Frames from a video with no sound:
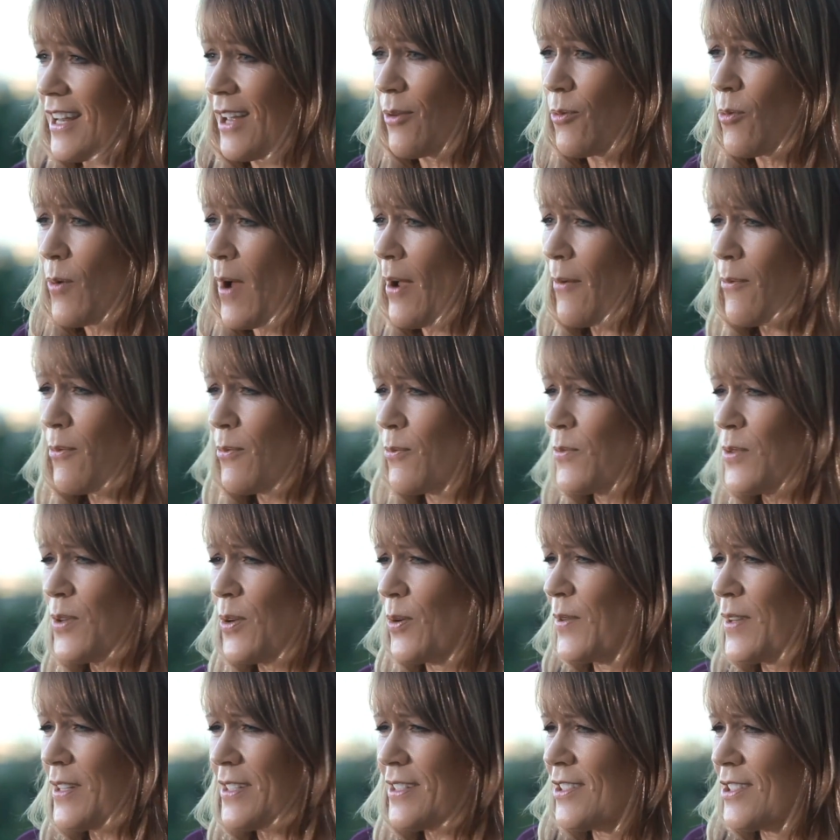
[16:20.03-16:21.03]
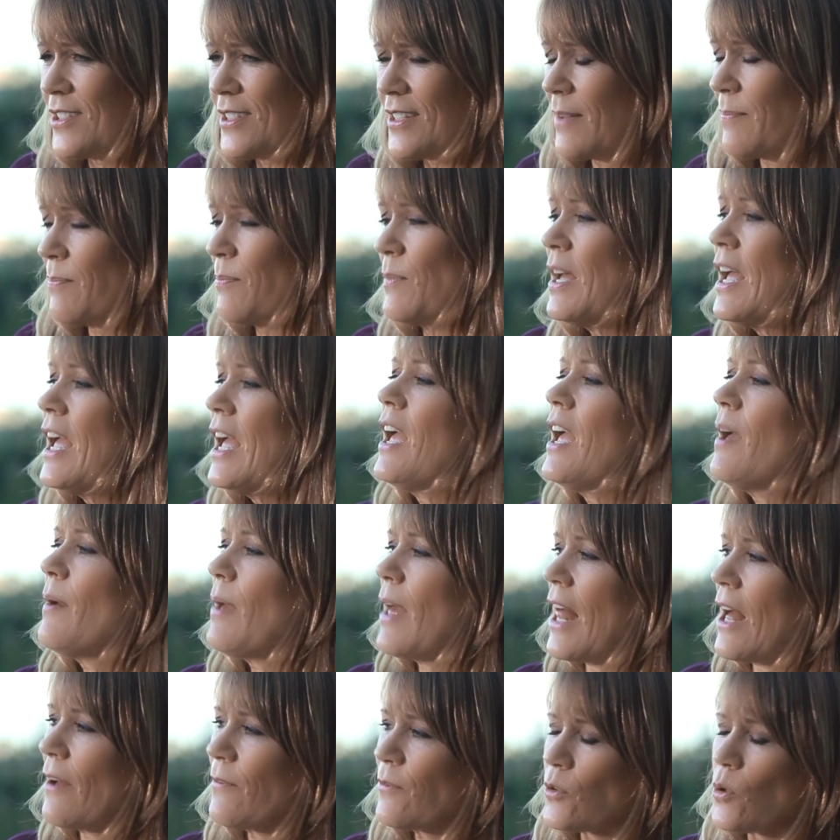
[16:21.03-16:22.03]
Why, it's just
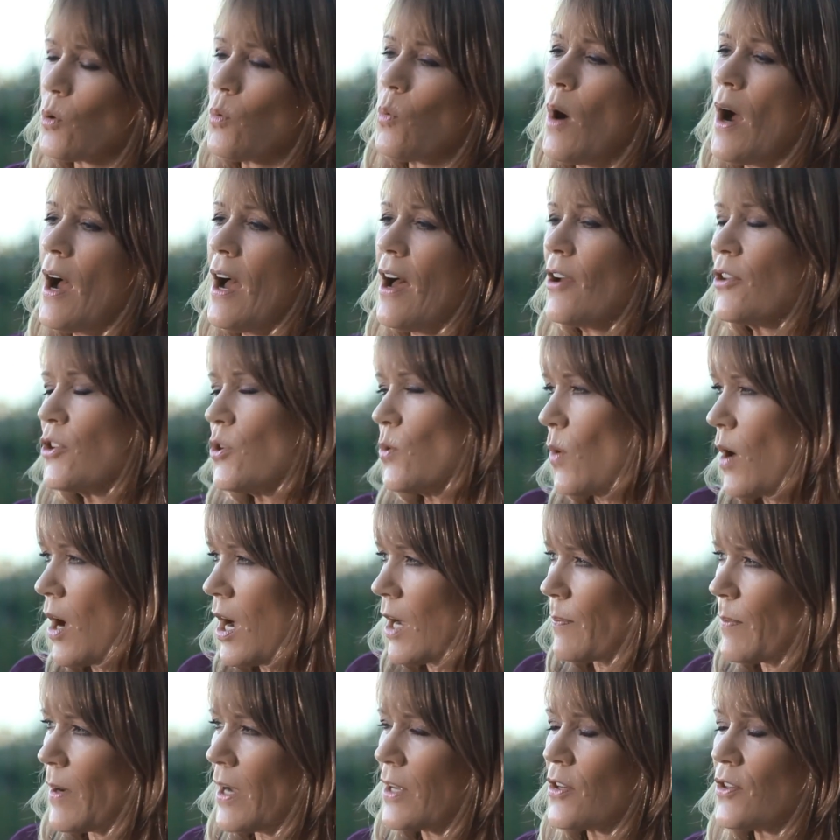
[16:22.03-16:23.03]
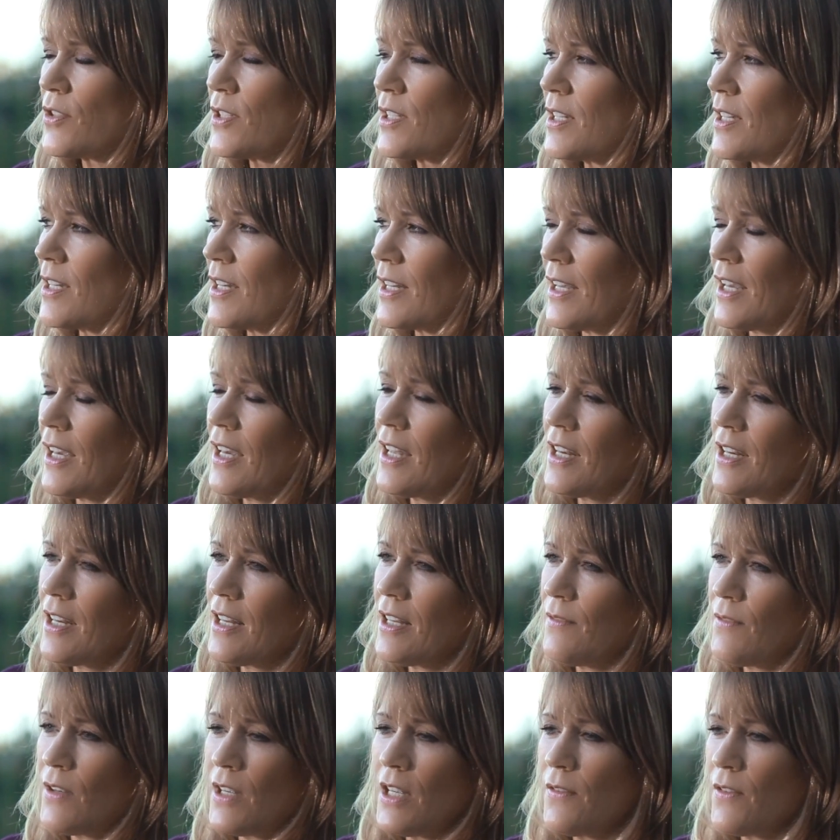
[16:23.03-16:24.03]
after a while you walk by and you see it again,
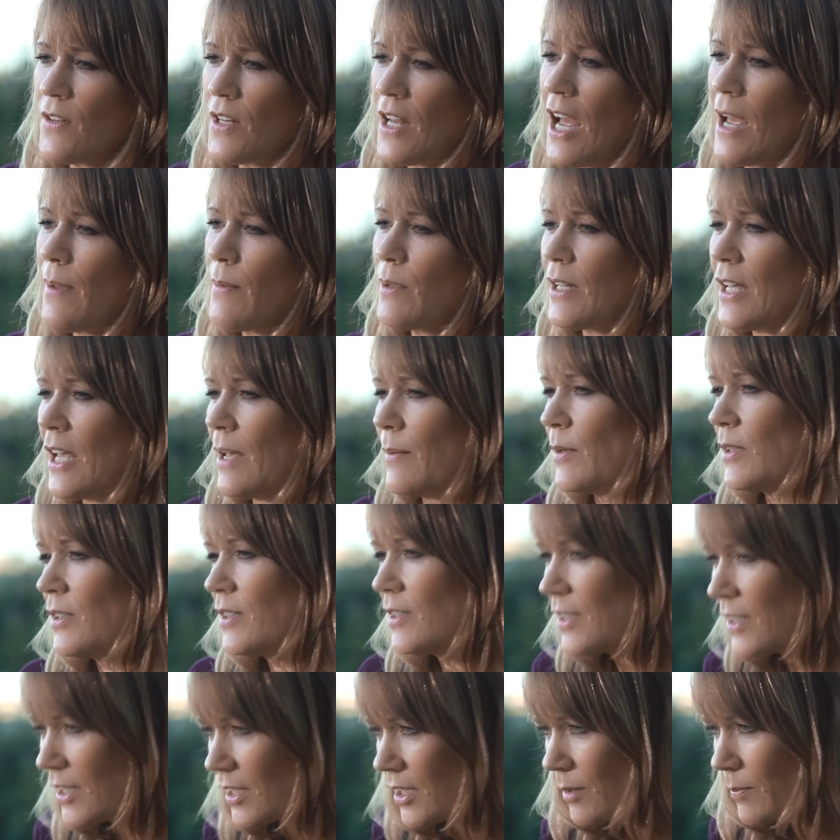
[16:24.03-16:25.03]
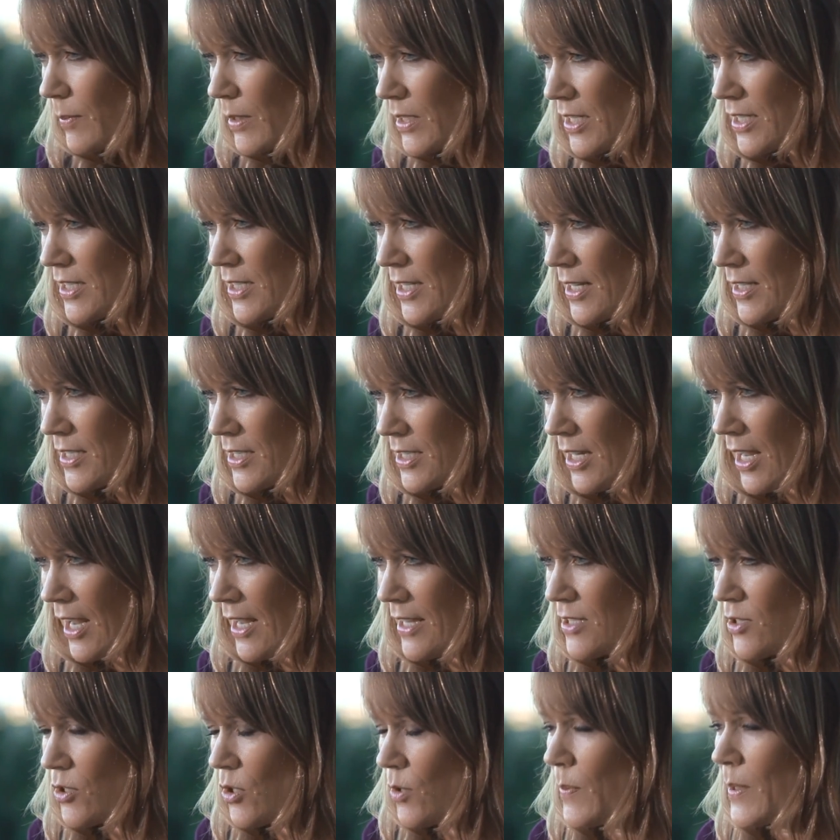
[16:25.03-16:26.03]
and even I became a little bit
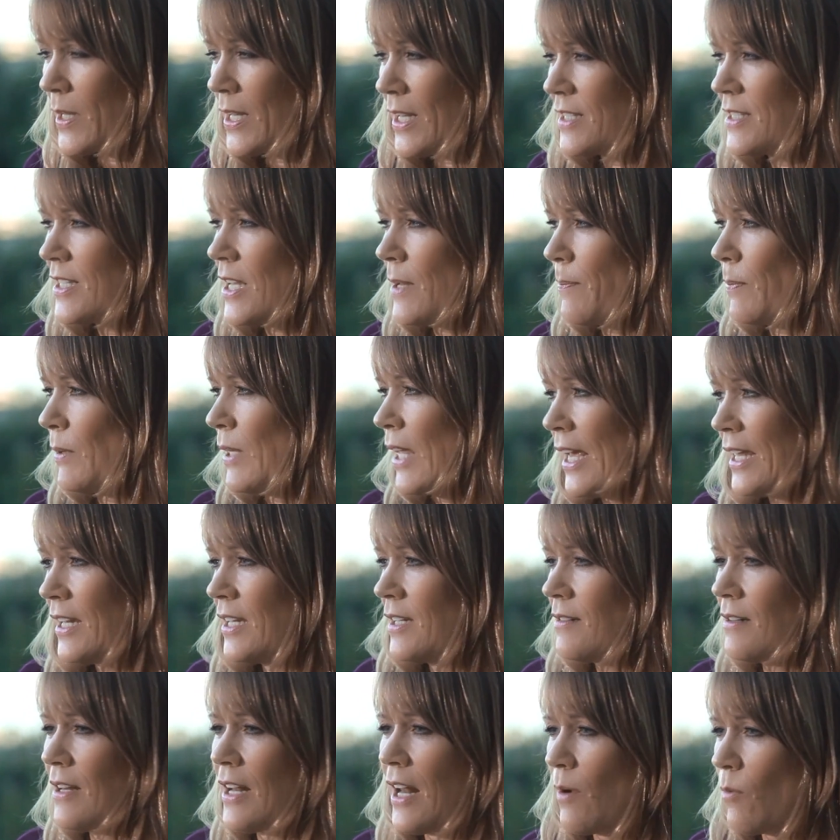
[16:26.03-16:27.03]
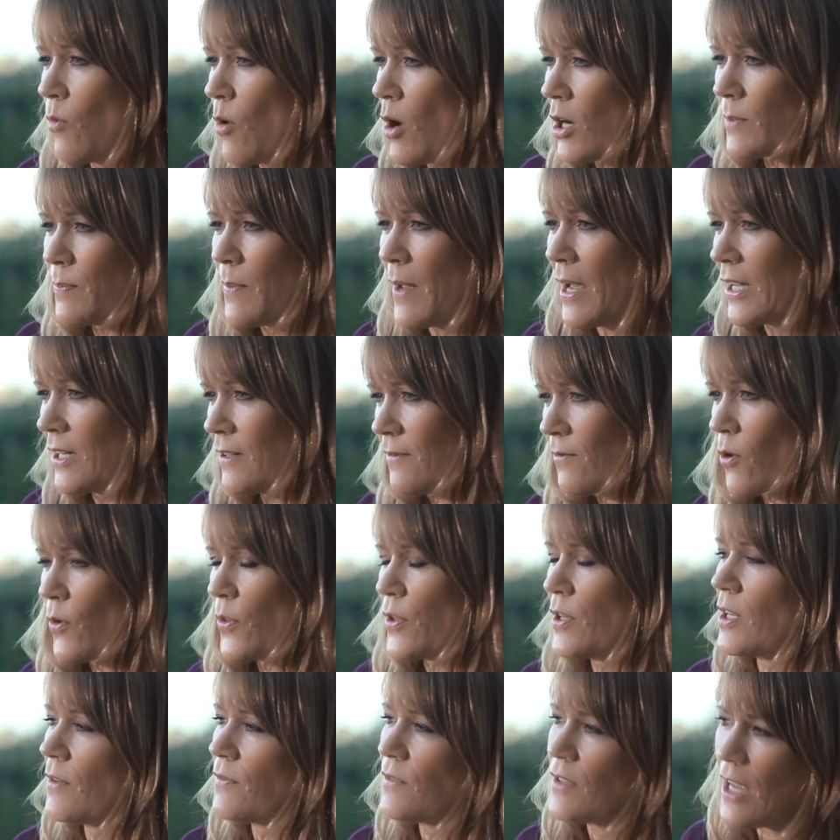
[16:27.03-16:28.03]
desensitized to it because they played it, and I walked back and
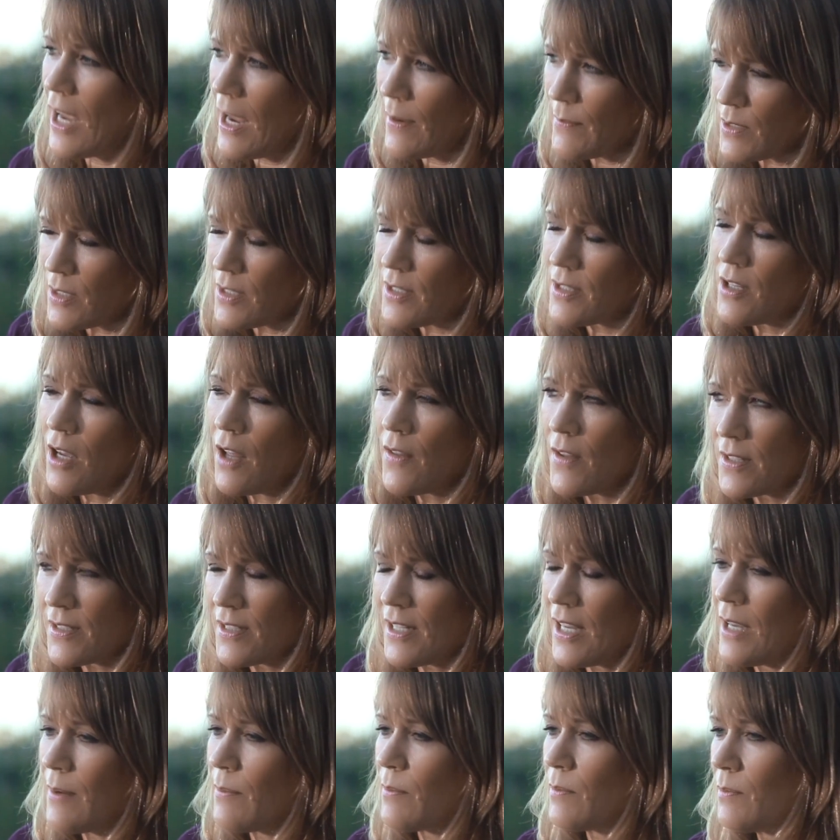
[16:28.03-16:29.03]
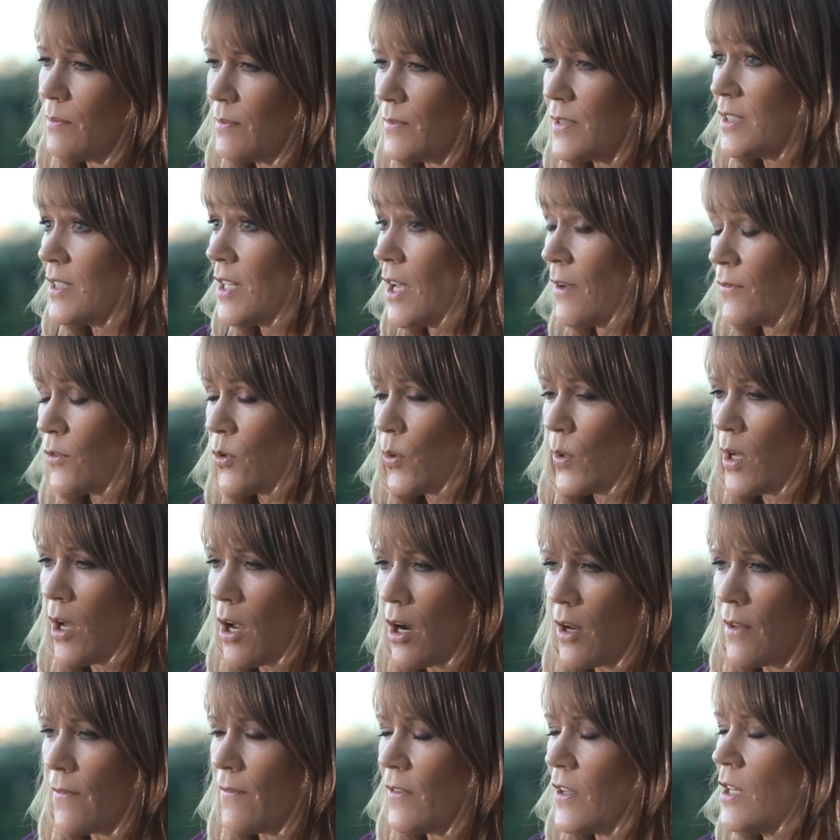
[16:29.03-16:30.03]
forth enough times and saw the same stuff going
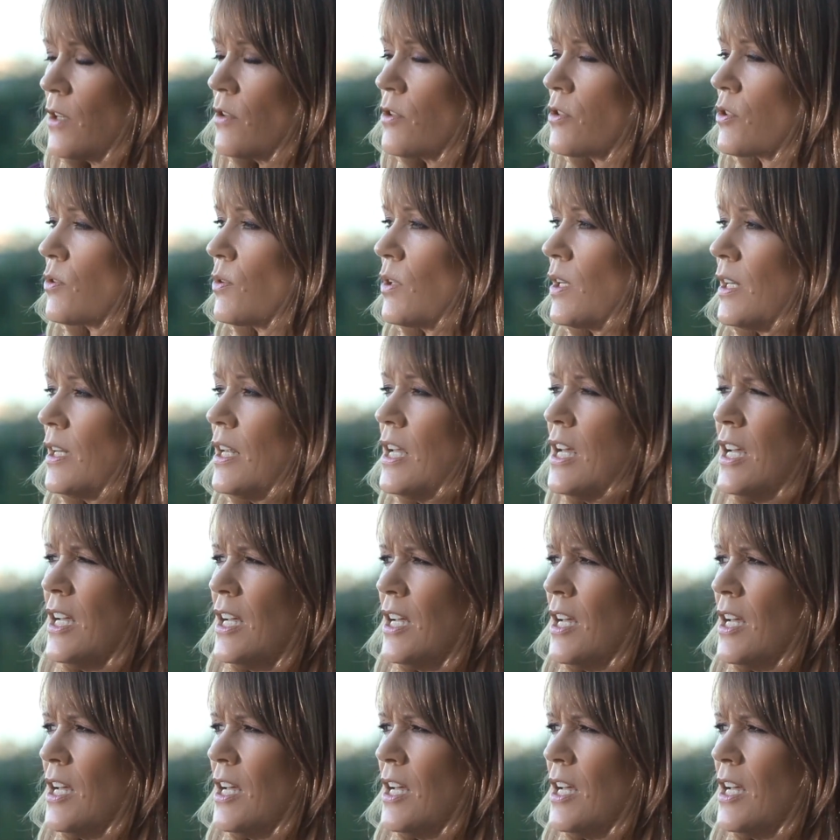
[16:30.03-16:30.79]
on the video screen.